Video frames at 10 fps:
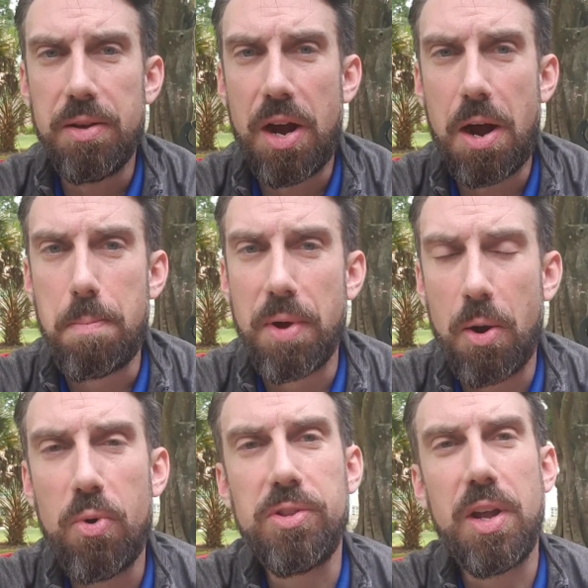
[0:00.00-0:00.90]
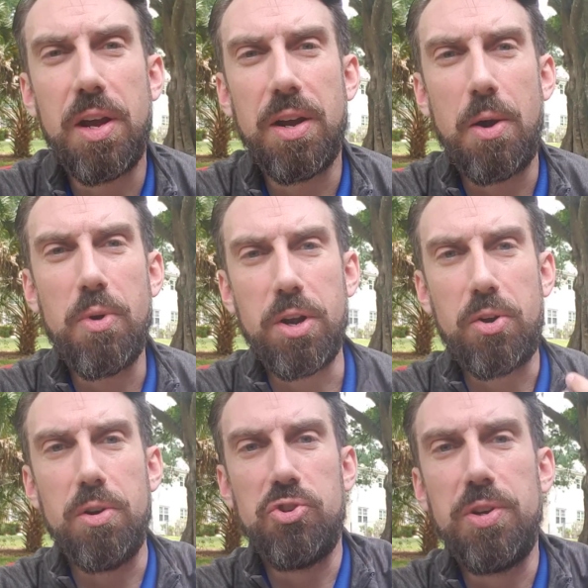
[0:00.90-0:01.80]
But I want to
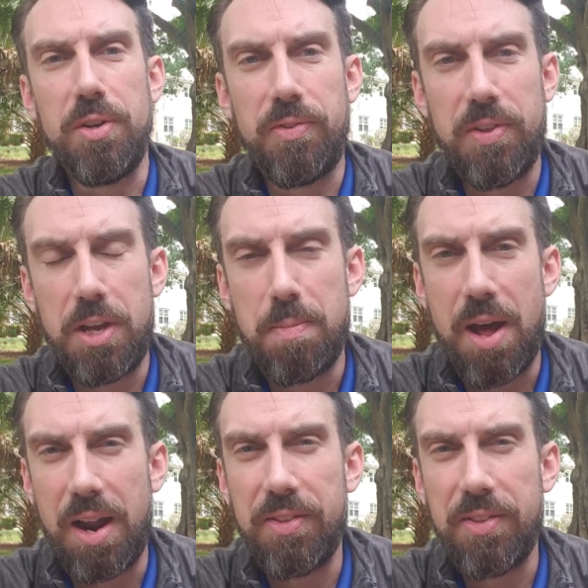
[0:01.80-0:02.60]
encourage you to think about it.